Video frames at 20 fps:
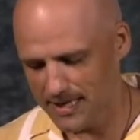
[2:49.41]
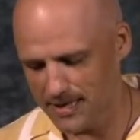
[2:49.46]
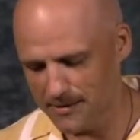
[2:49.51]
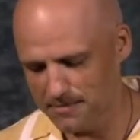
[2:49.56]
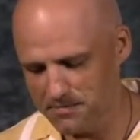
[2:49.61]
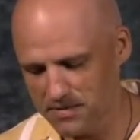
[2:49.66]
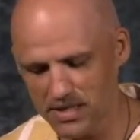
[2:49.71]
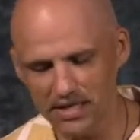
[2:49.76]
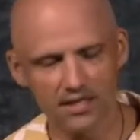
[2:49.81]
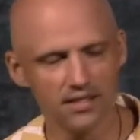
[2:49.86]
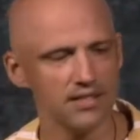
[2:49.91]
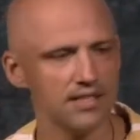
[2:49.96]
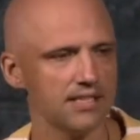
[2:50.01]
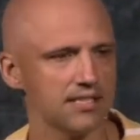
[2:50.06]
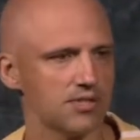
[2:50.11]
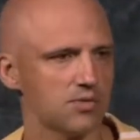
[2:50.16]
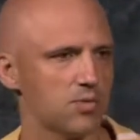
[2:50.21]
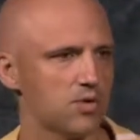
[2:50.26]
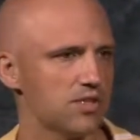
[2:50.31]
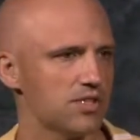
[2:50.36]

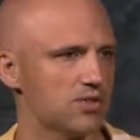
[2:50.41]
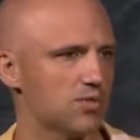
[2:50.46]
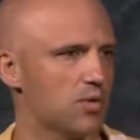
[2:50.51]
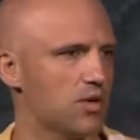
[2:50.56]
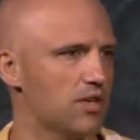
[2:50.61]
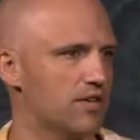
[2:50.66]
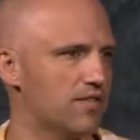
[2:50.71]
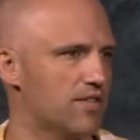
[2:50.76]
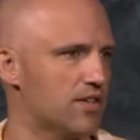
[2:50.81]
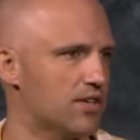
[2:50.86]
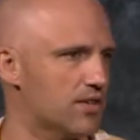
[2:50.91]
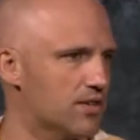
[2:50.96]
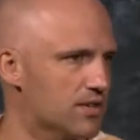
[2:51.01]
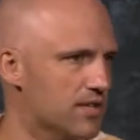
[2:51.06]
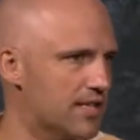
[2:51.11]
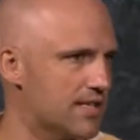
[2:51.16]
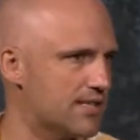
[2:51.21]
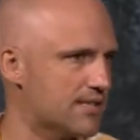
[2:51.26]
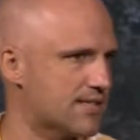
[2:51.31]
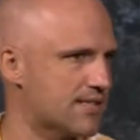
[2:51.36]
Nicolas was one of the
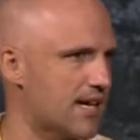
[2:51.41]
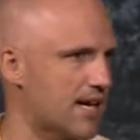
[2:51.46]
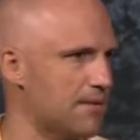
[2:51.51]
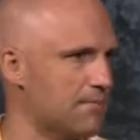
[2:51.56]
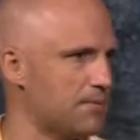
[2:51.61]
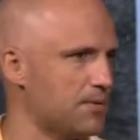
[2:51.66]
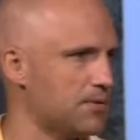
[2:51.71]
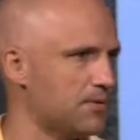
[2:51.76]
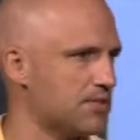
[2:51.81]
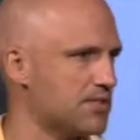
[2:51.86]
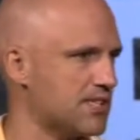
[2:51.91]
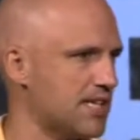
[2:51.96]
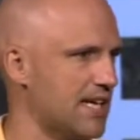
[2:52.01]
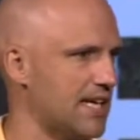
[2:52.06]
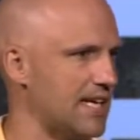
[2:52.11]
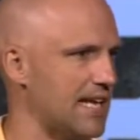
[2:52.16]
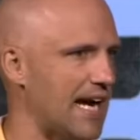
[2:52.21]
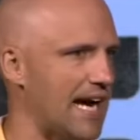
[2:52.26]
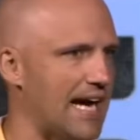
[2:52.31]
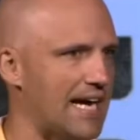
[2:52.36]
early disciples
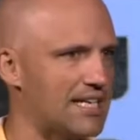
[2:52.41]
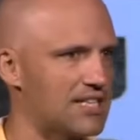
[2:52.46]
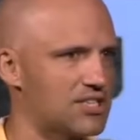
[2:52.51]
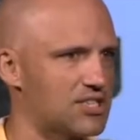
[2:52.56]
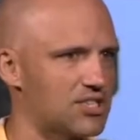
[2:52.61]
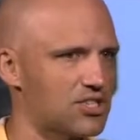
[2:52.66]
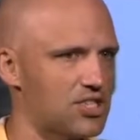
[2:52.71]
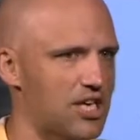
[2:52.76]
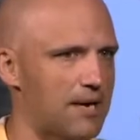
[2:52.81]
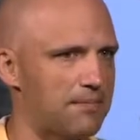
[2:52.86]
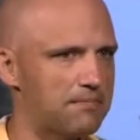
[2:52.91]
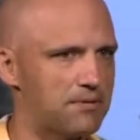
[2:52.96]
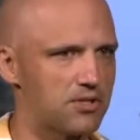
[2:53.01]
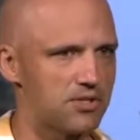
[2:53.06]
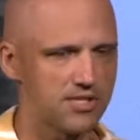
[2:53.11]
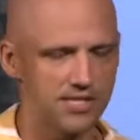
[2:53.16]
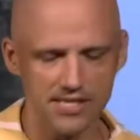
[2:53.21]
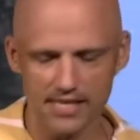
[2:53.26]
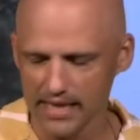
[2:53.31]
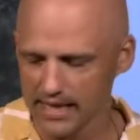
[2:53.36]
in Acts chapter
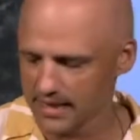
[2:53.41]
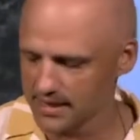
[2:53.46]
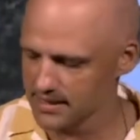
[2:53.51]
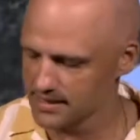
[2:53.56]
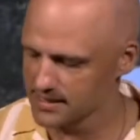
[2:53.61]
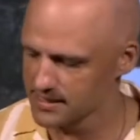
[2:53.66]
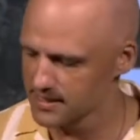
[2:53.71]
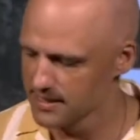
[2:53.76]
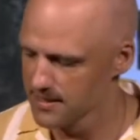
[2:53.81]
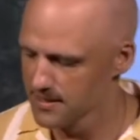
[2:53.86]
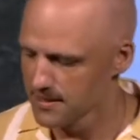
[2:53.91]
6,